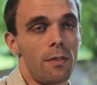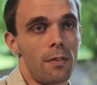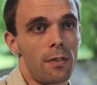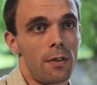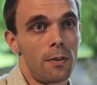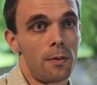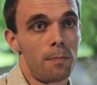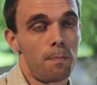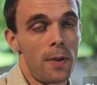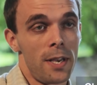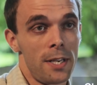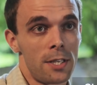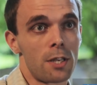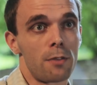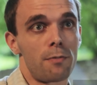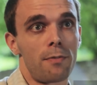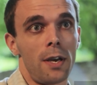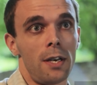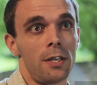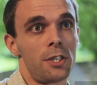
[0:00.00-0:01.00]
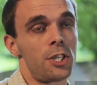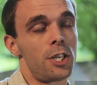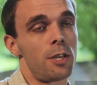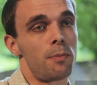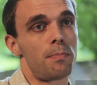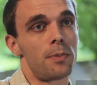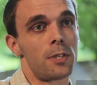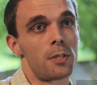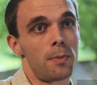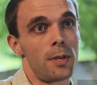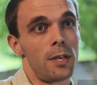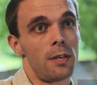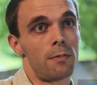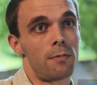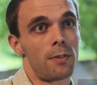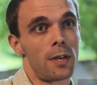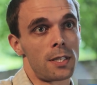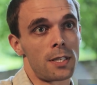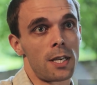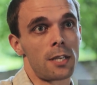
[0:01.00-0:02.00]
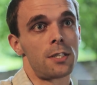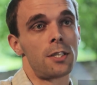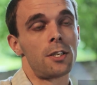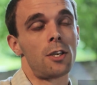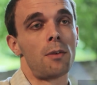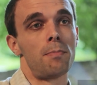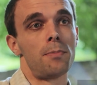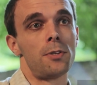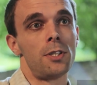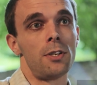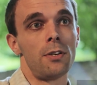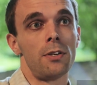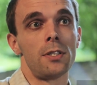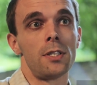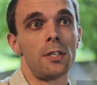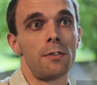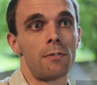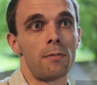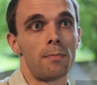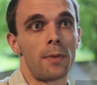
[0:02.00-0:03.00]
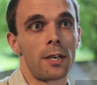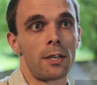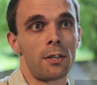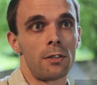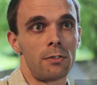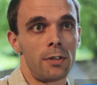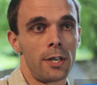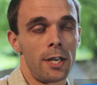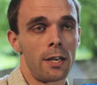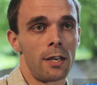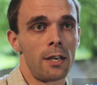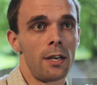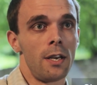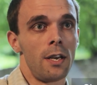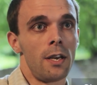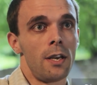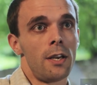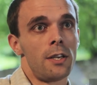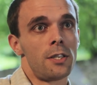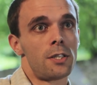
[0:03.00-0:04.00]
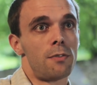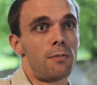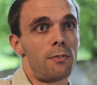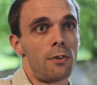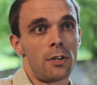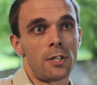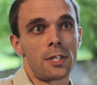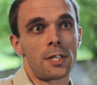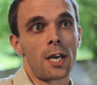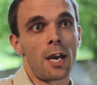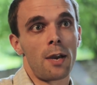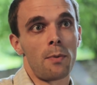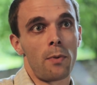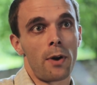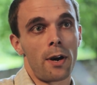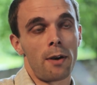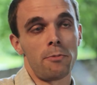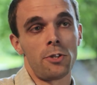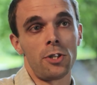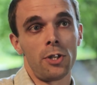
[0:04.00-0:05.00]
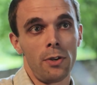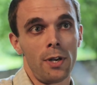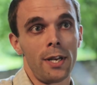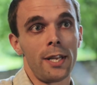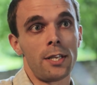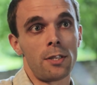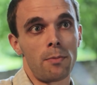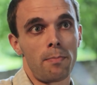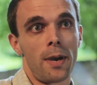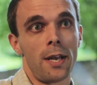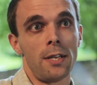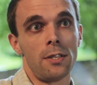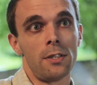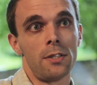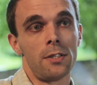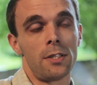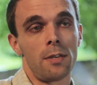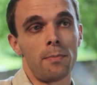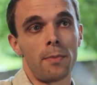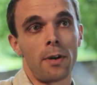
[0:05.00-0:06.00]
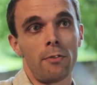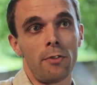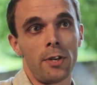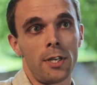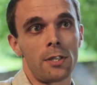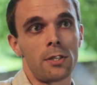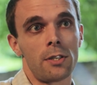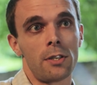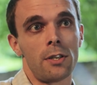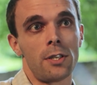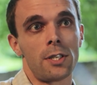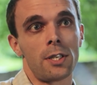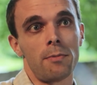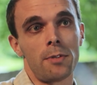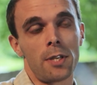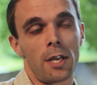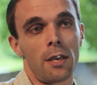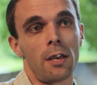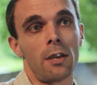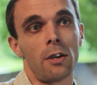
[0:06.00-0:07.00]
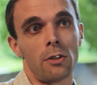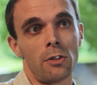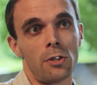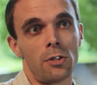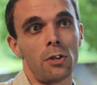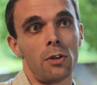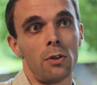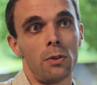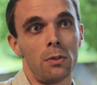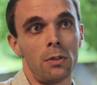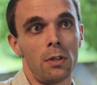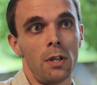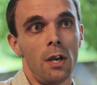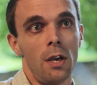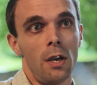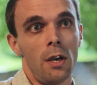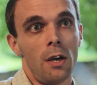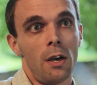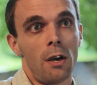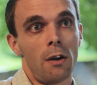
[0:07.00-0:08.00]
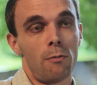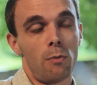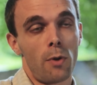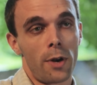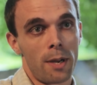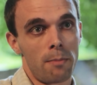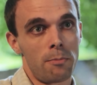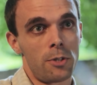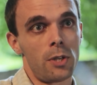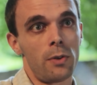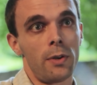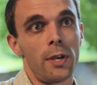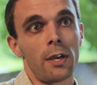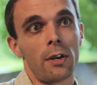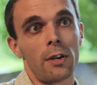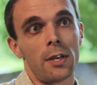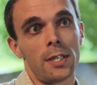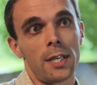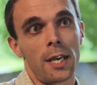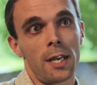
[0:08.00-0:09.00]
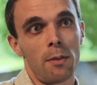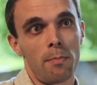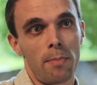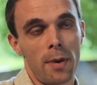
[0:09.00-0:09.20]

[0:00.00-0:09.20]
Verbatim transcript: The ESO Fellowship has been a fantastic opportunity for my career. It's the first time where I'm truly independent in my research. I'm taking control of what I'm doing on a daily